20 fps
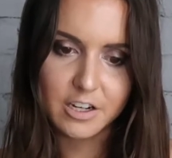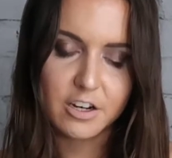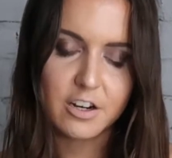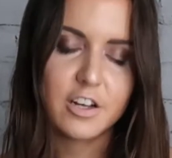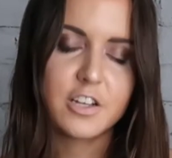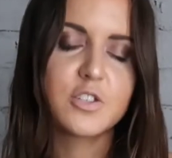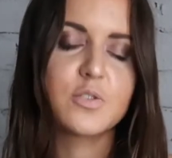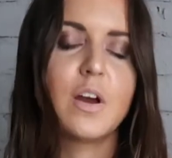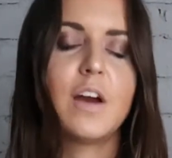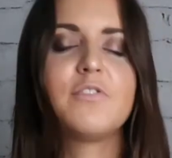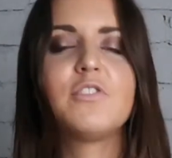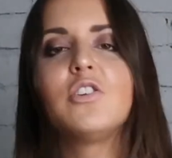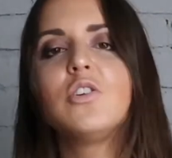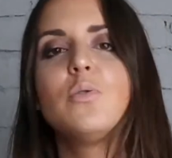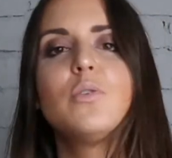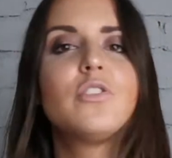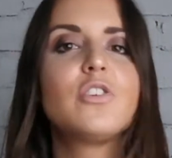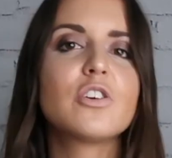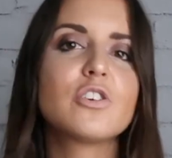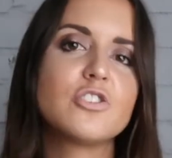Could also have to do
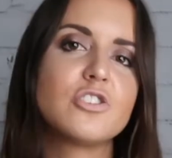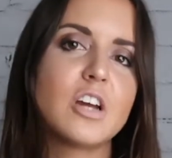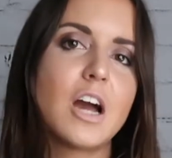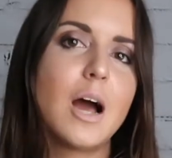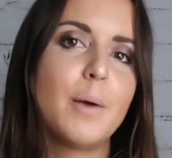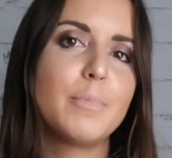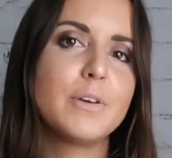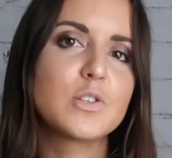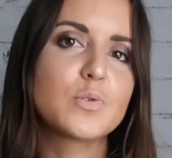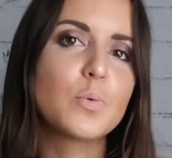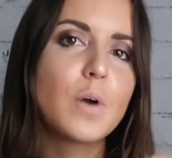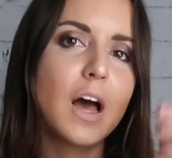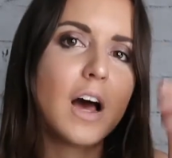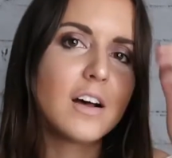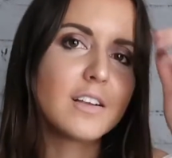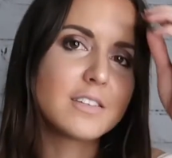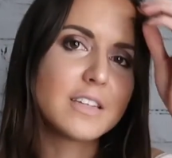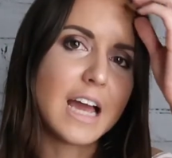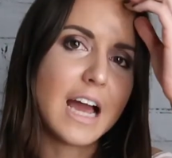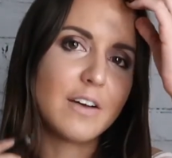with your job as
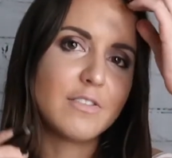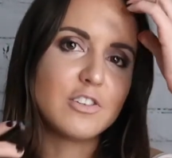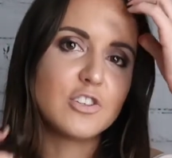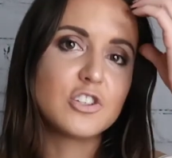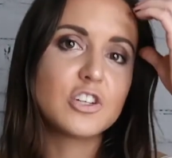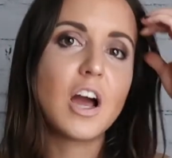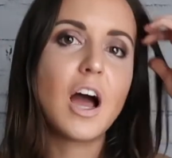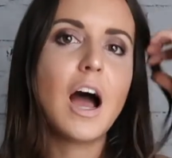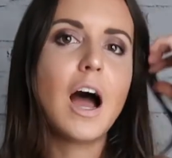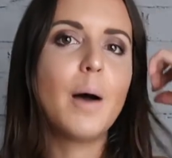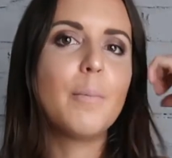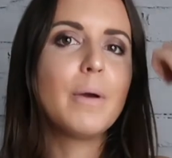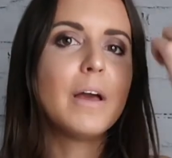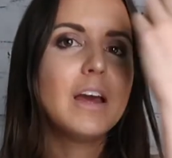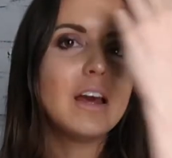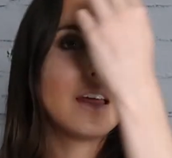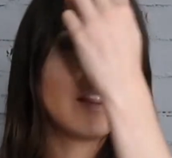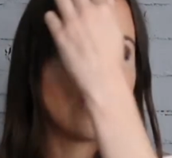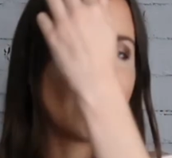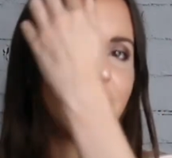well, to have a job
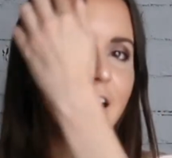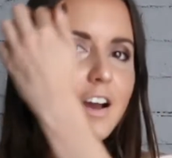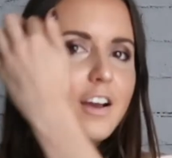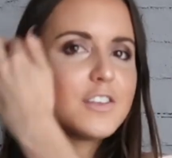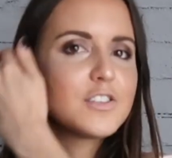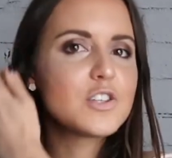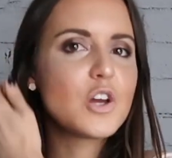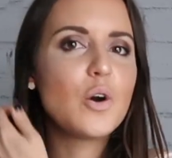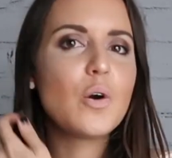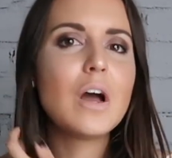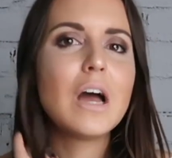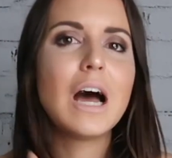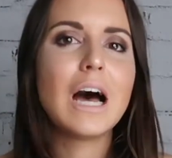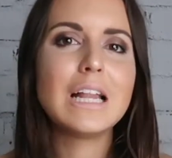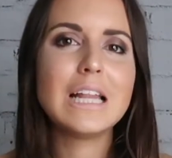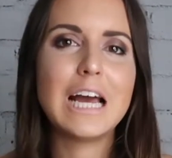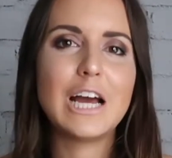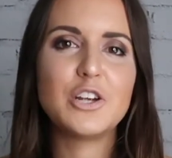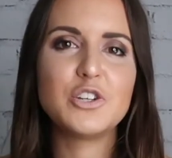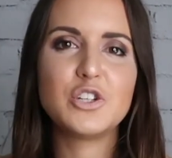that also
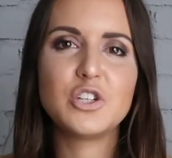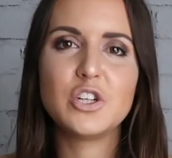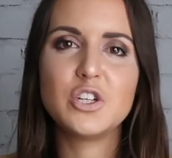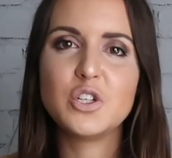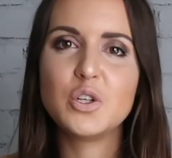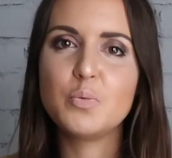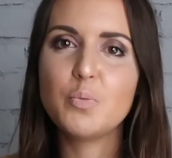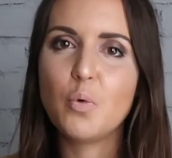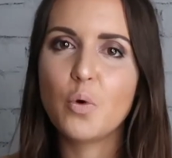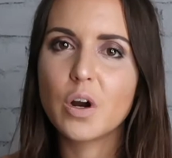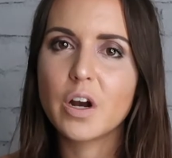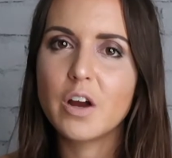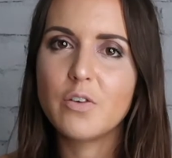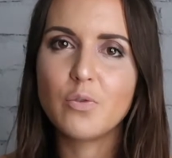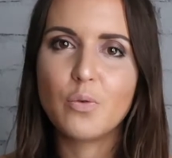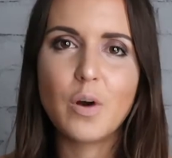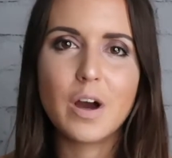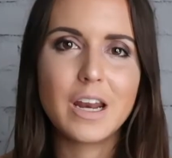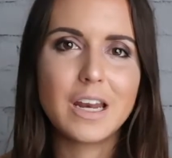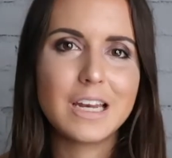allows you to do more
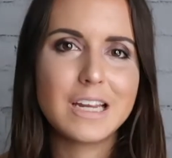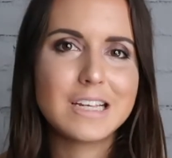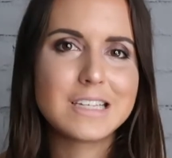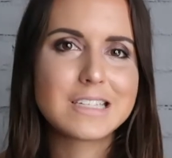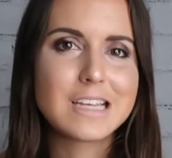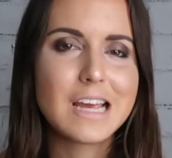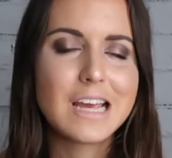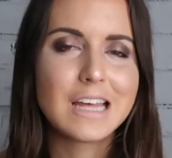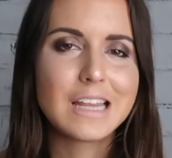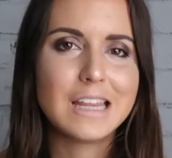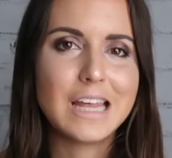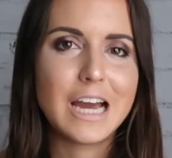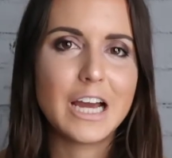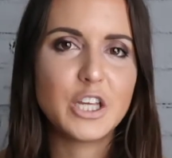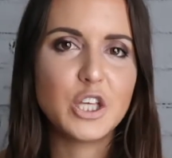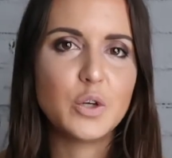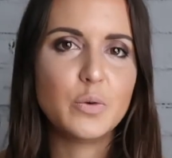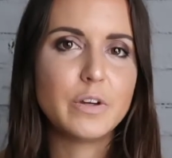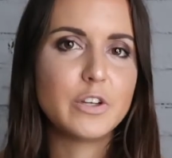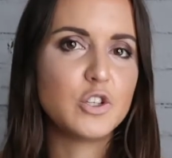of what it is
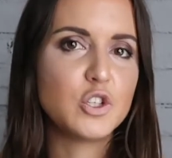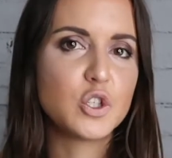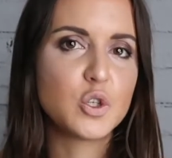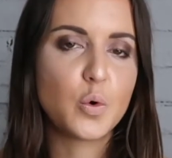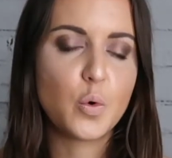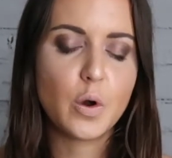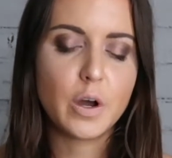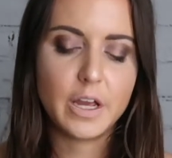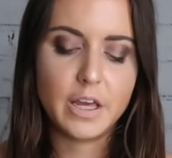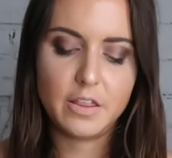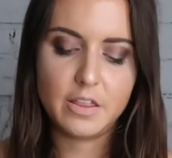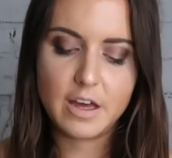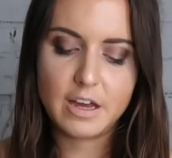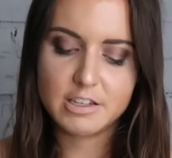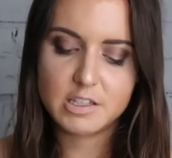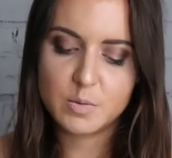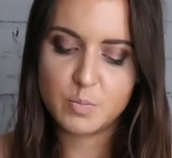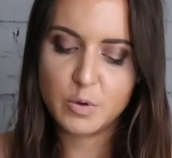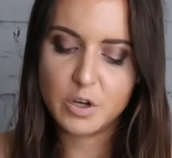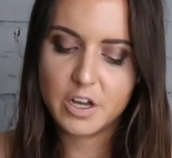that you enjoy.
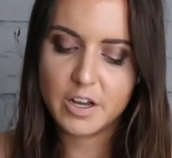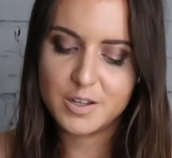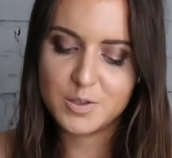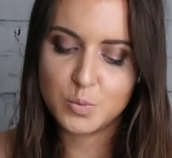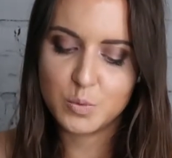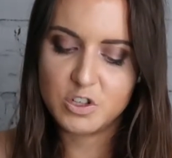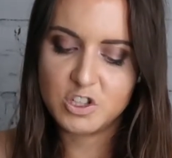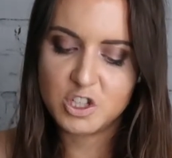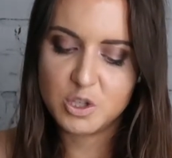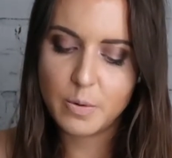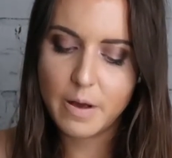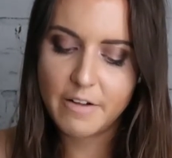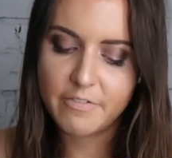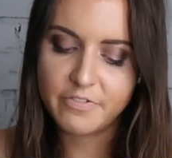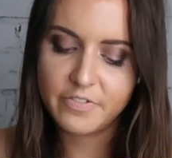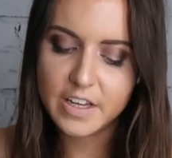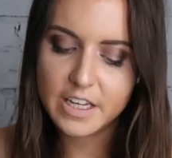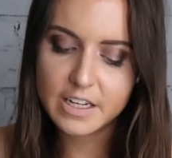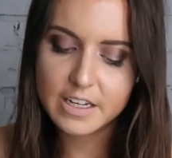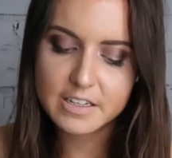That's because we do have
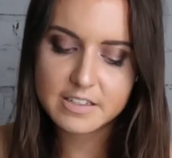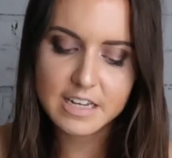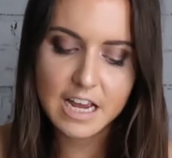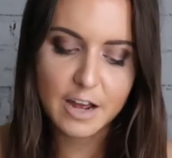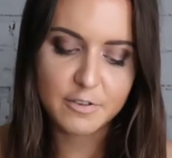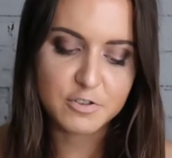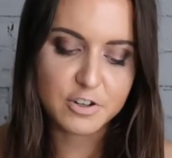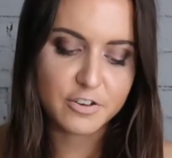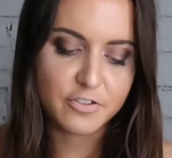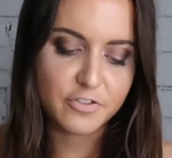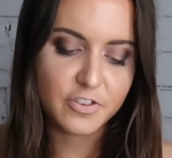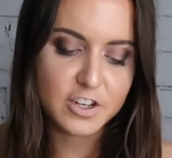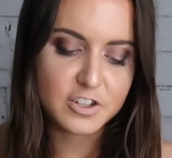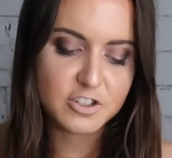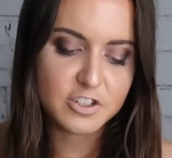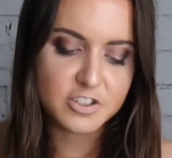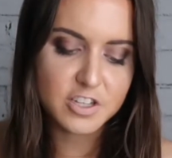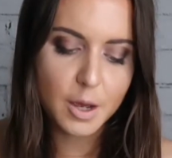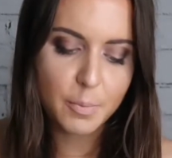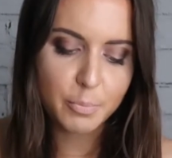Venus, after it
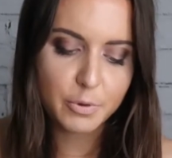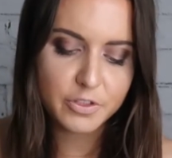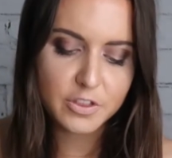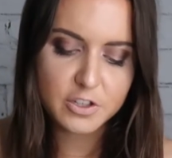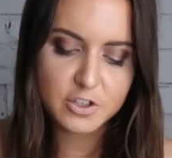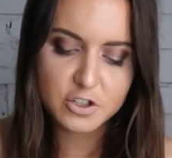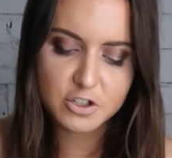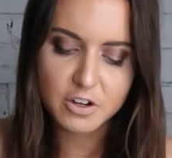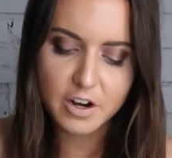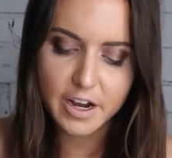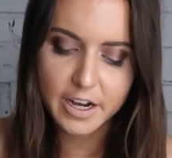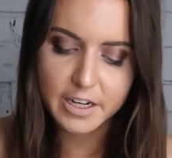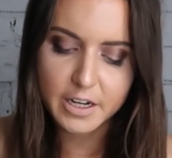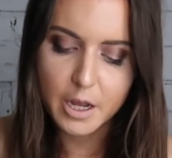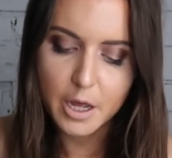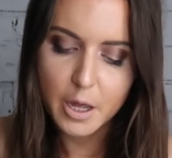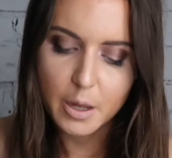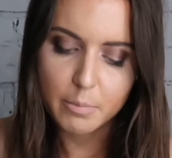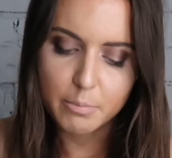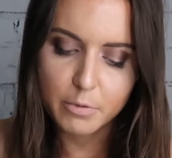finishes up with this
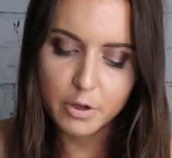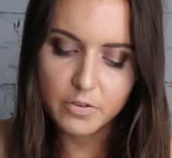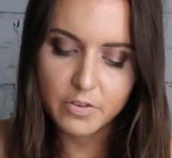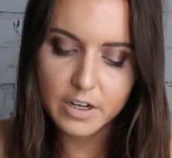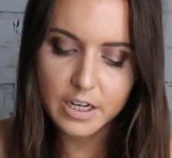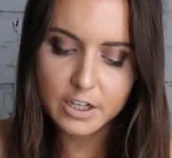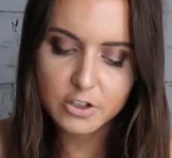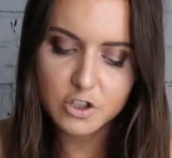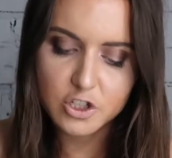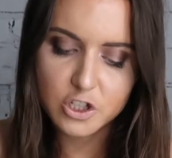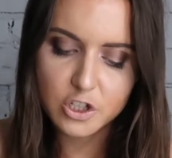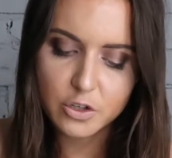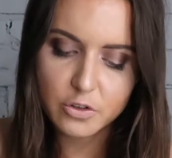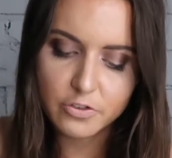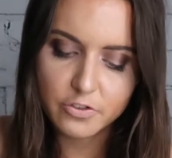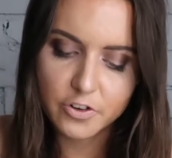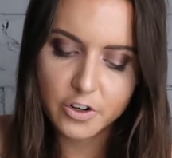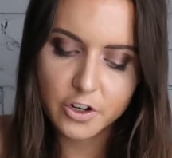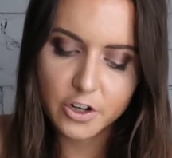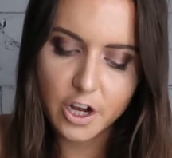trine, moving
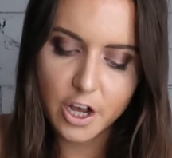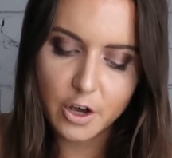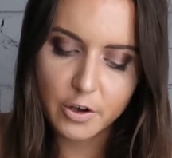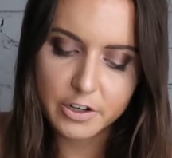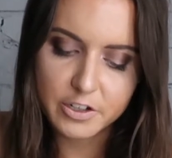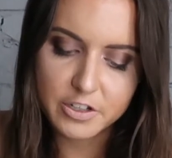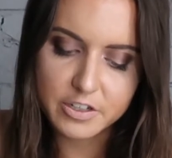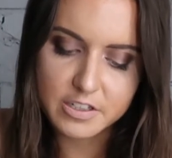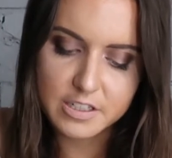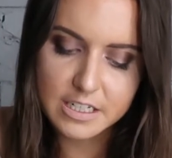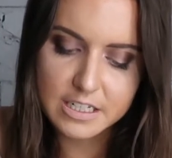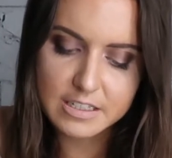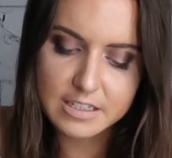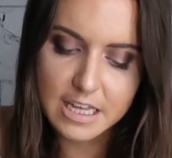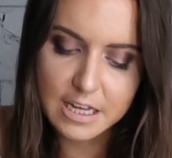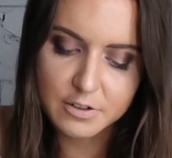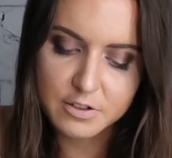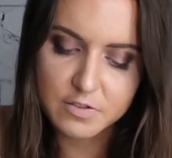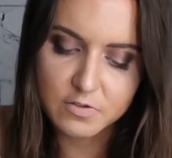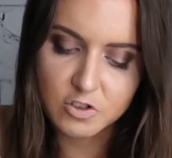into Virgo and your sixth
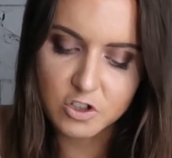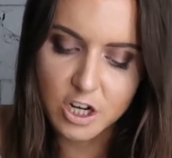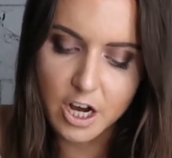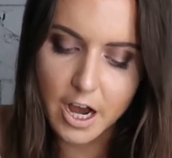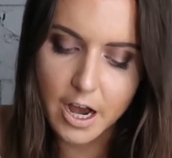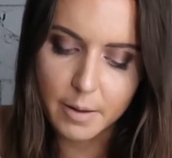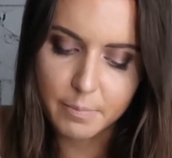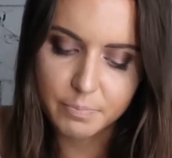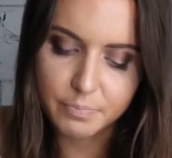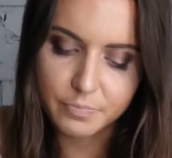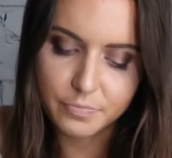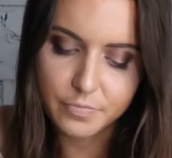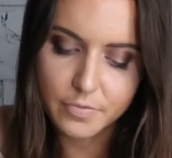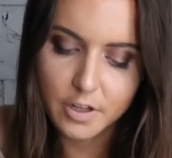house of job.